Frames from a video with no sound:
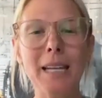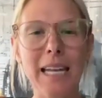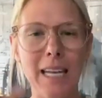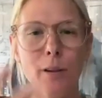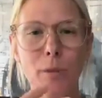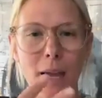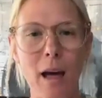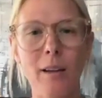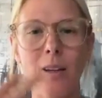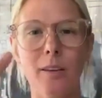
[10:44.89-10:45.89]
I mean, in
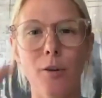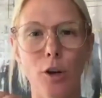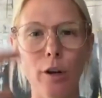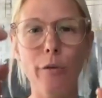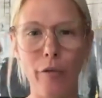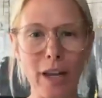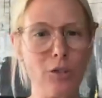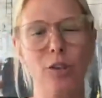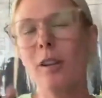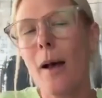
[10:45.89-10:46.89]
reality of good
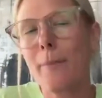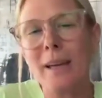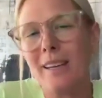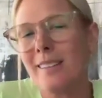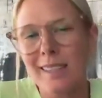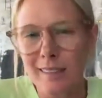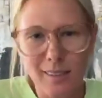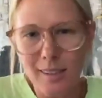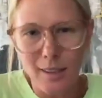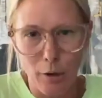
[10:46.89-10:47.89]
fish, tilapia
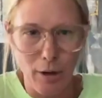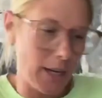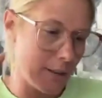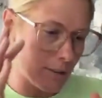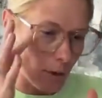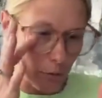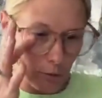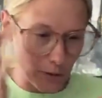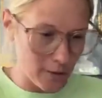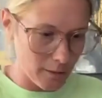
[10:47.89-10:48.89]
isn't the greatest.
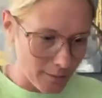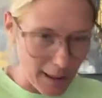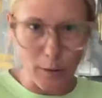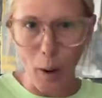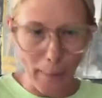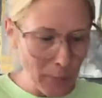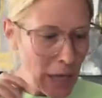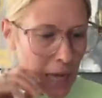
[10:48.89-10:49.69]
So just, that's why.